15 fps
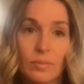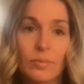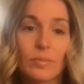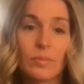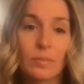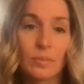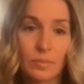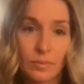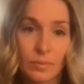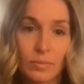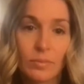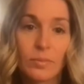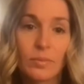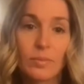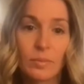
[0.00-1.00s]

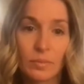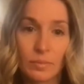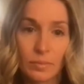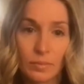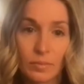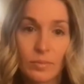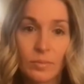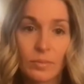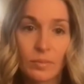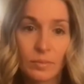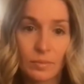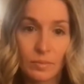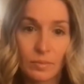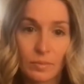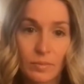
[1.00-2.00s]

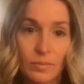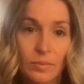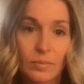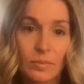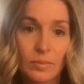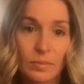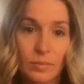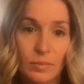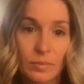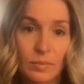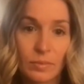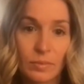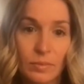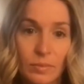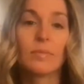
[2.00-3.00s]

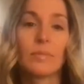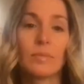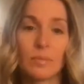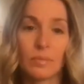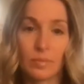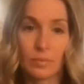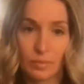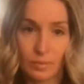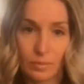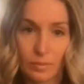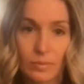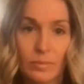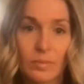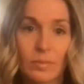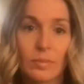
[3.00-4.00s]

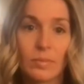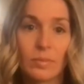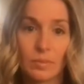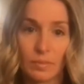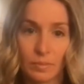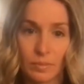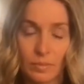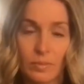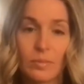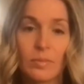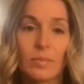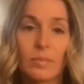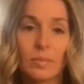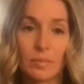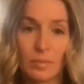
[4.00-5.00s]

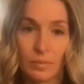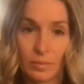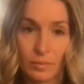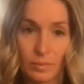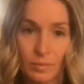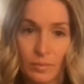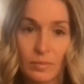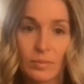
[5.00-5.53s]
This person isn't speaking.